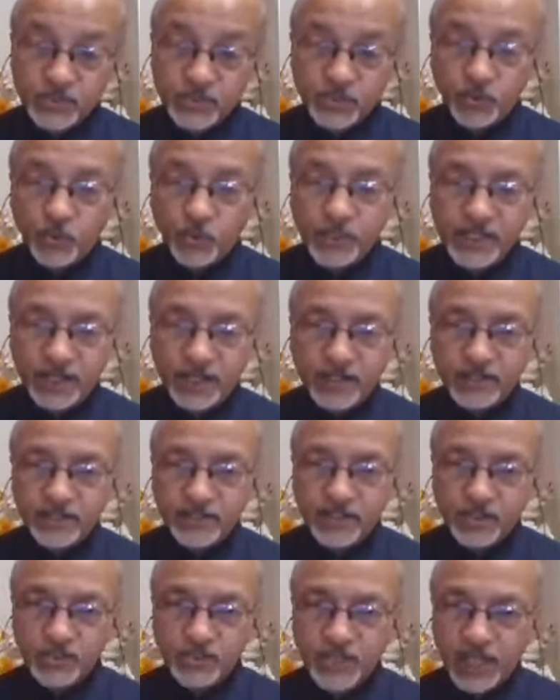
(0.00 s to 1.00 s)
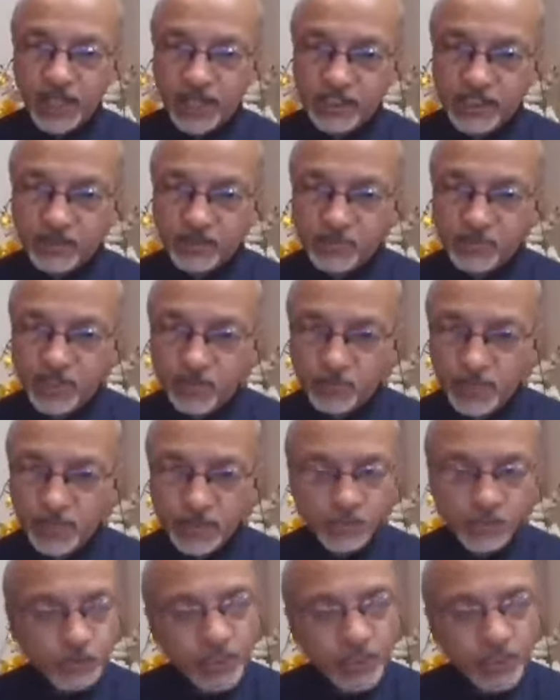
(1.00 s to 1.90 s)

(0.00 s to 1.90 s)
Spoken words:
So we enter to the active compounds.